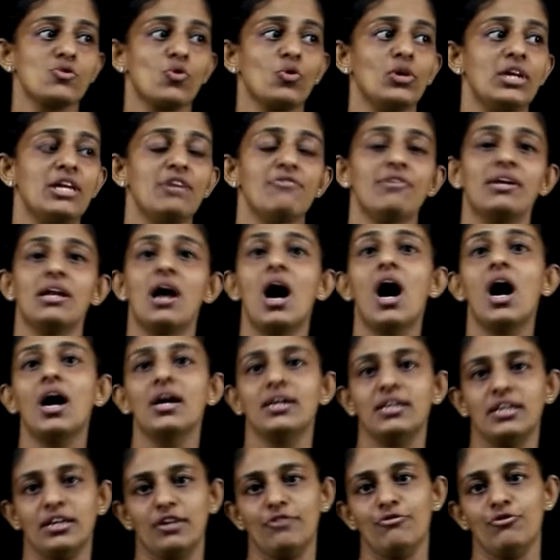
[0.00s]
only when
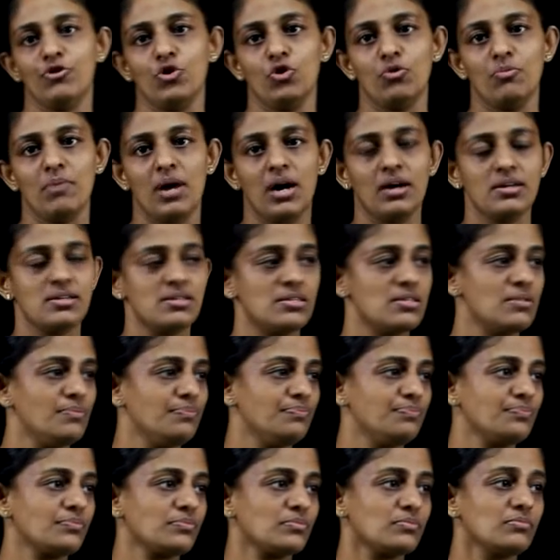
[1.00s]
Aunt Ifeoma's,
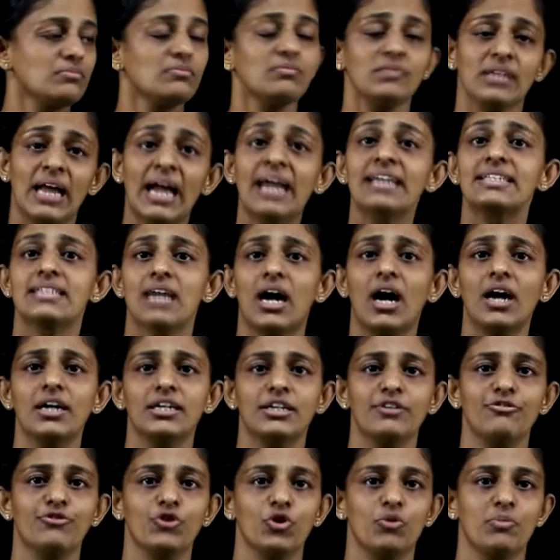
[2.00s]
at
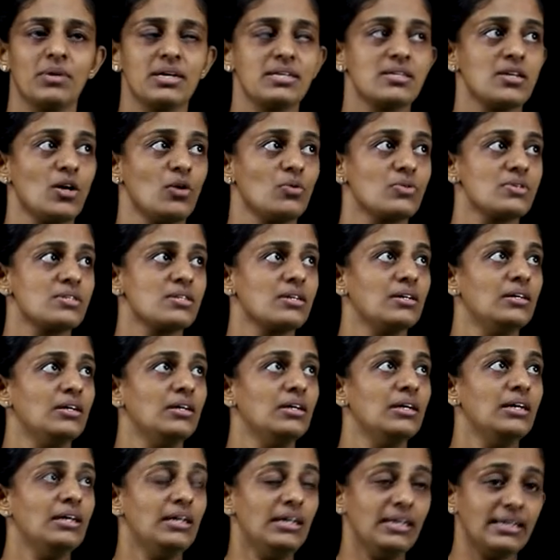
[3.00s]
Aunt Ifeoma's house.
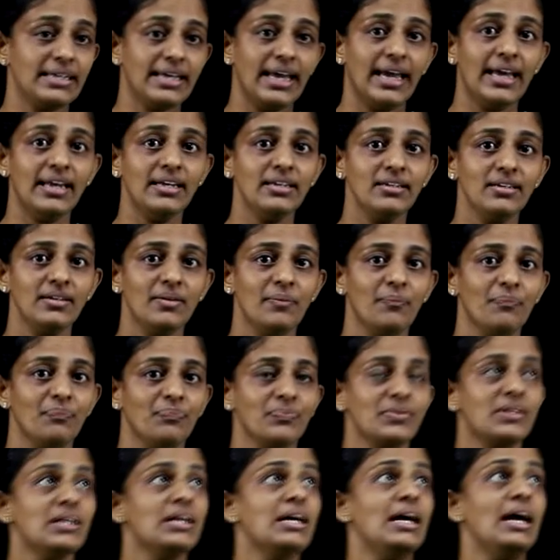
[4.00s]
Again,
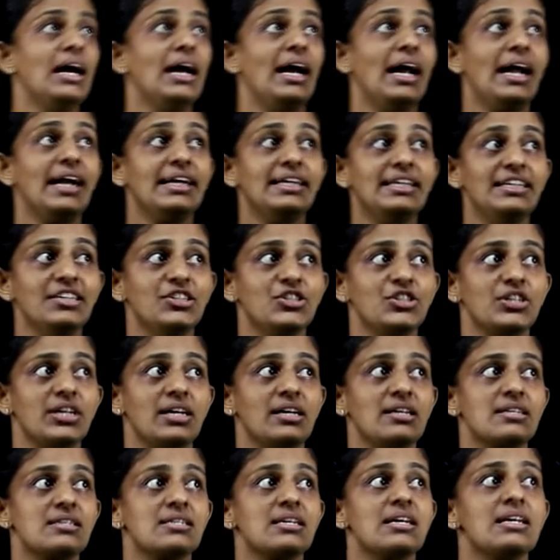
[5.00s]

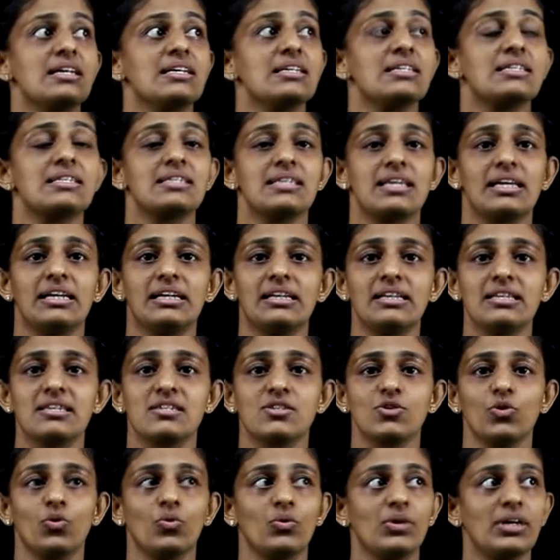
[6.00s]
Adichie's single
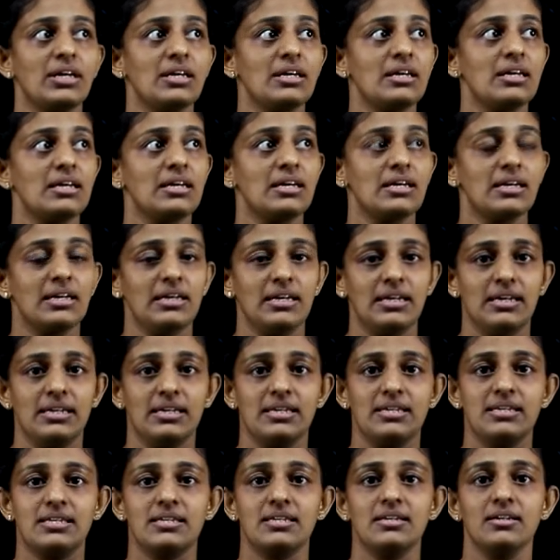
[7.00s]
story
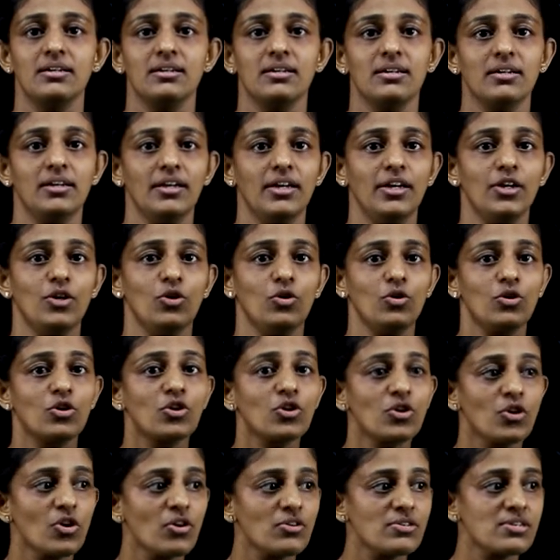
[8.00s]
is, you know,
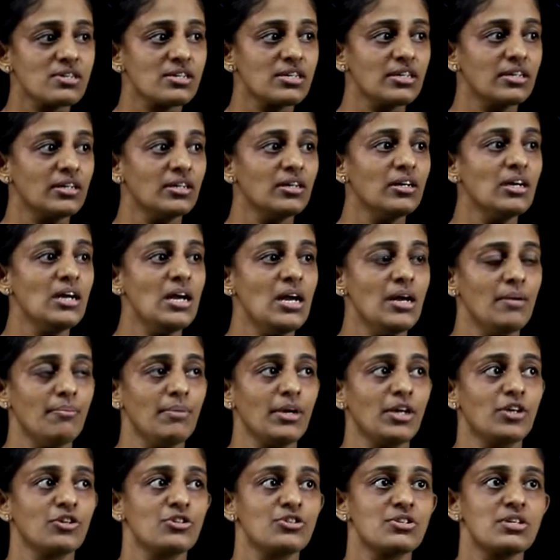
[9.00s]
crossed here
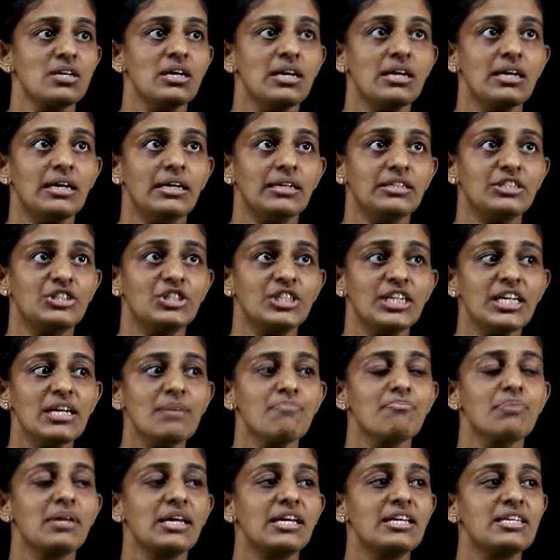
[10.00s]
because she
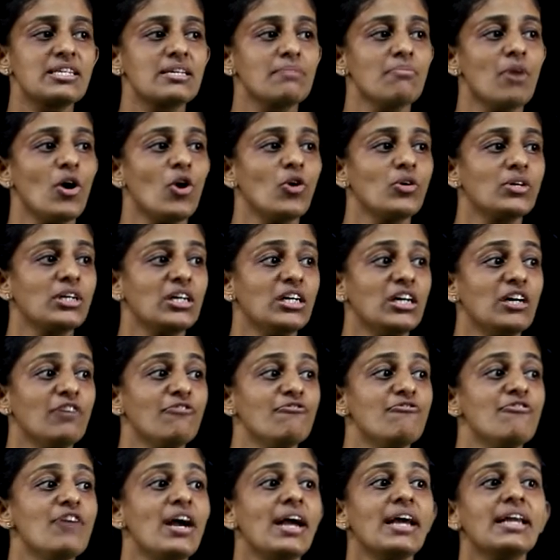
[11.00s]
brings about a
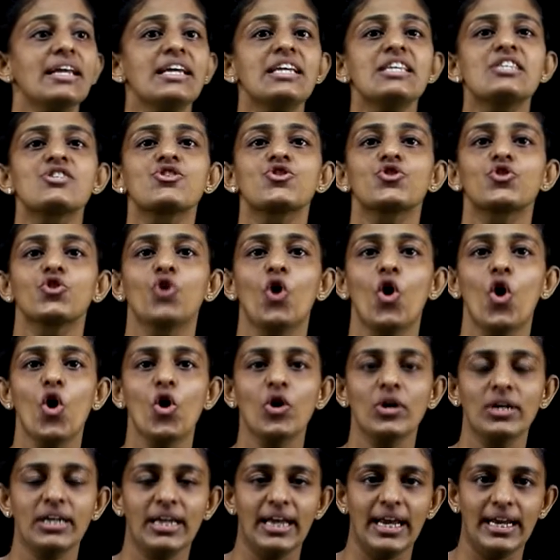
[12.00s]
very
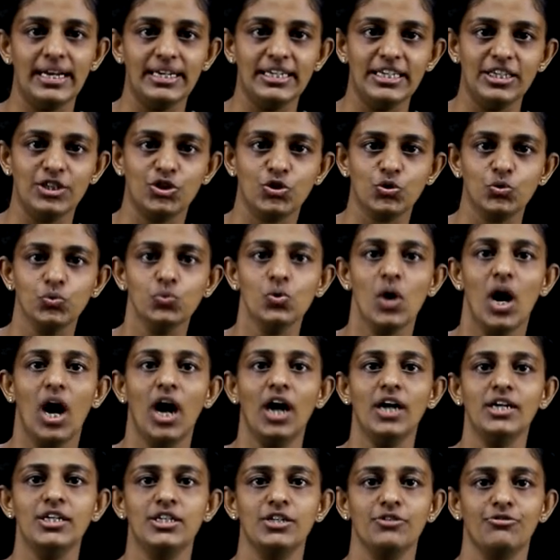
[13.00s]
strong lady through
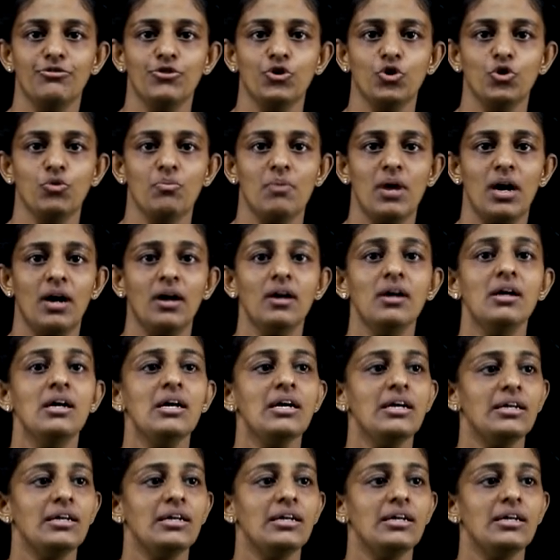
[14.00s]
Aunt Ifeoma